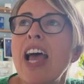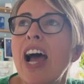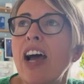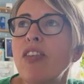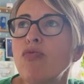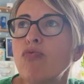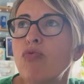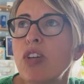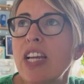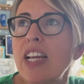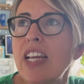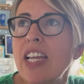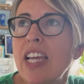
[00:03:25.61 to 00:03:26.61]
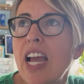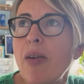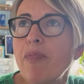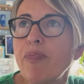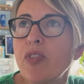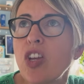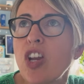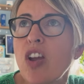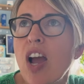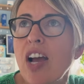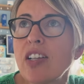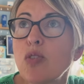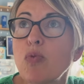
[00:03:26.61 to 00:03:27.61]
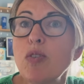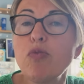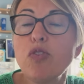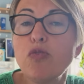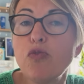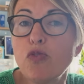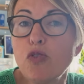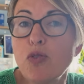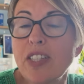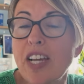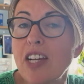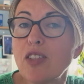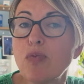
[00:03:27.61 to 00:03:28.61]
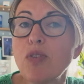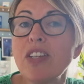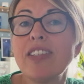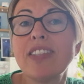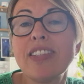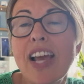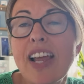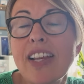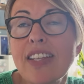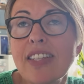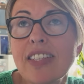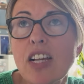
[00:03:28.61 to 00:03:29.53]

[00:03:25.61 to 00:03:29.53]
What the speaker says: And really, as we move forward, as we ascend,